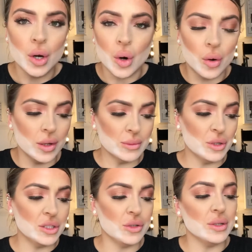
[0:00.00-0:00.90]
All I'm
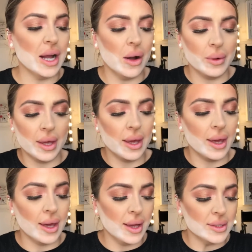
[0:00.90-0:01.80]
gonna do now
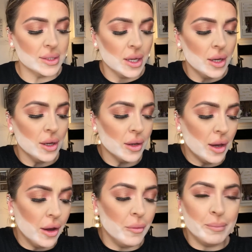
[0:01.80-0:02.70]
is
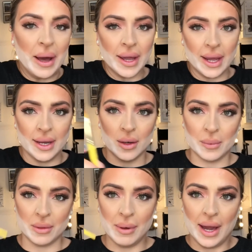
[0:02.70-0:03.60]
go back in
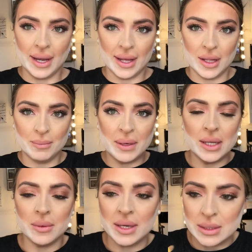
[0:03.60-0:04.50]
with my little P.
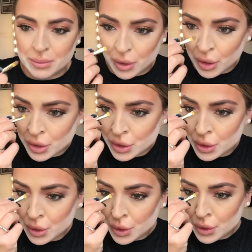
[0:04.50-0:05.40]
Louise brush,
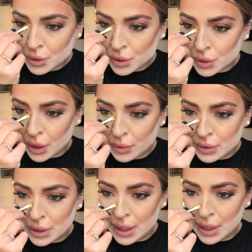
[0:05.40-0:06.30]
just go
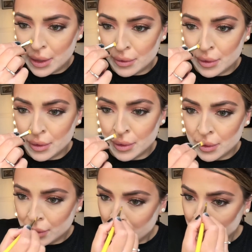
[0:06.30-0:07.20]
down
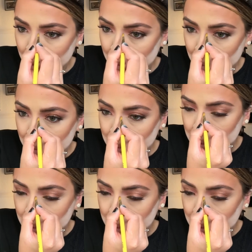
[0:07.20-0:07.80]
the